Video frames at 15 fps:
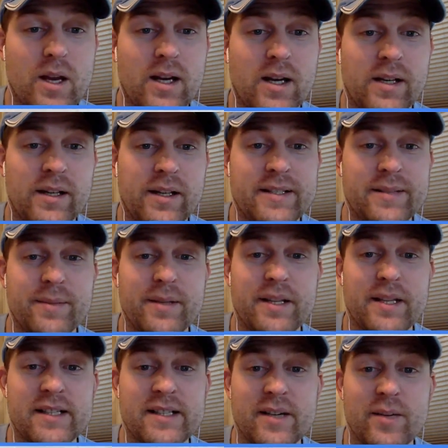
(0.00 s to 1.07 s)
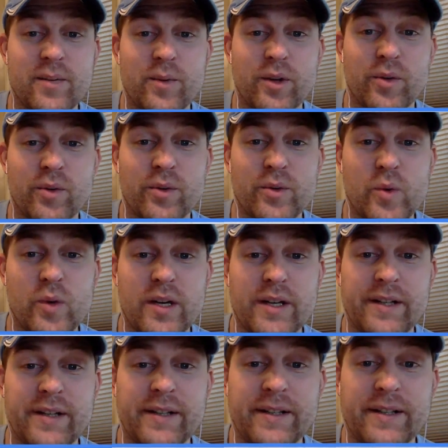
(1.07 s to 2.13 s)
And to me, that's kind of where it was
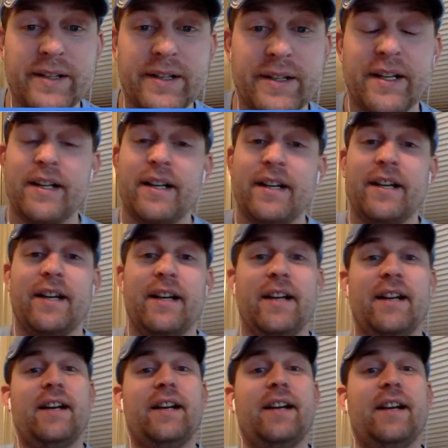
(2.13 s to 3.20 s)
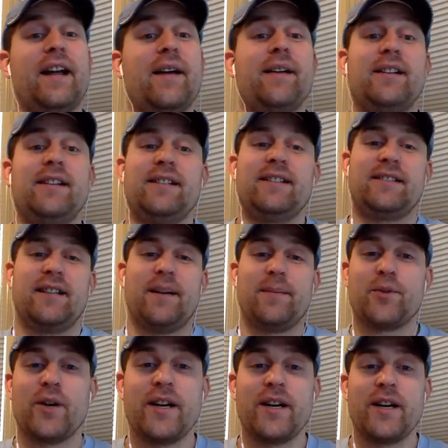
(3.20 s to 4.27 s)
won. And I'm
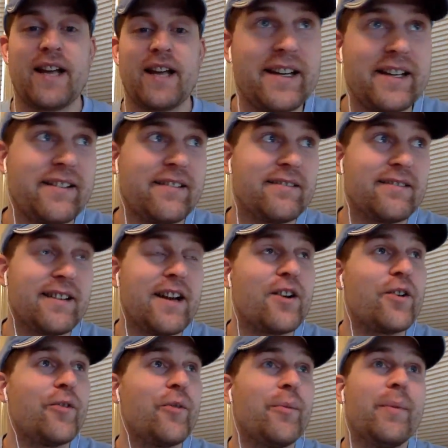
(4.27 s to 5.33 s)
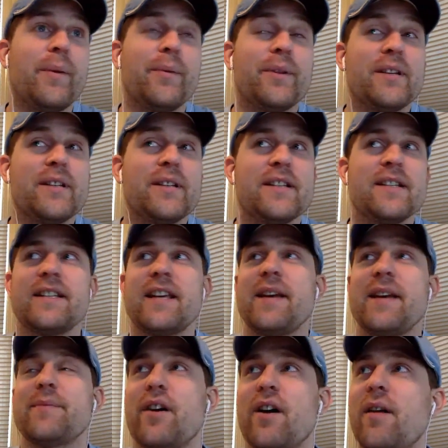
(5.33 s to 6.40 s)
trying to add in, I don't even remember these
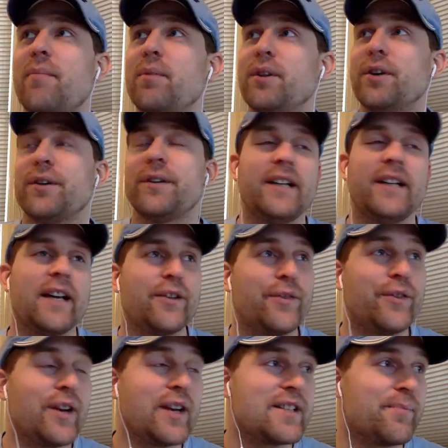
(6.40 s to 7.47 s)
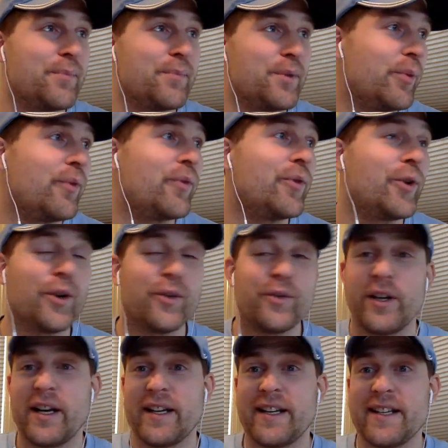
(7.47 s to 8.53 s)
games are all blurred together. If you guys have moved before, if
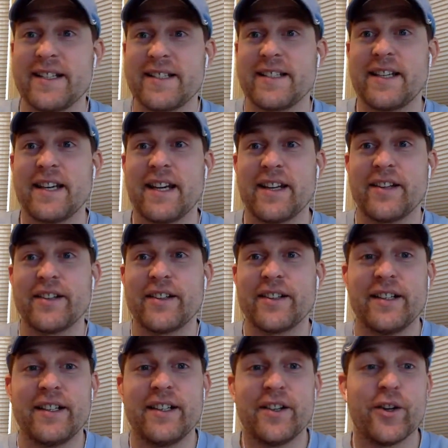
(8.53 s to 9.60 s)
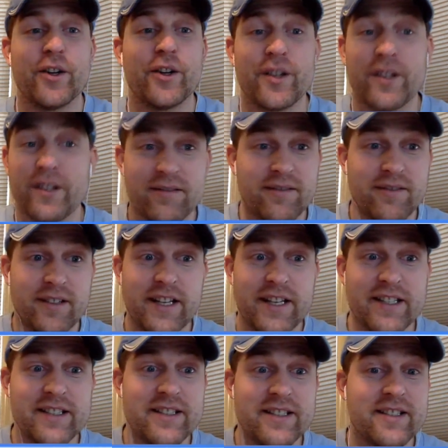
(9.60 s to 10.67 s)
you got kids together or
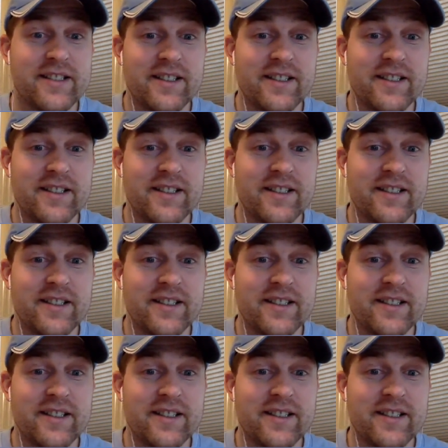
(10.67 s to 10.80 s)
kids,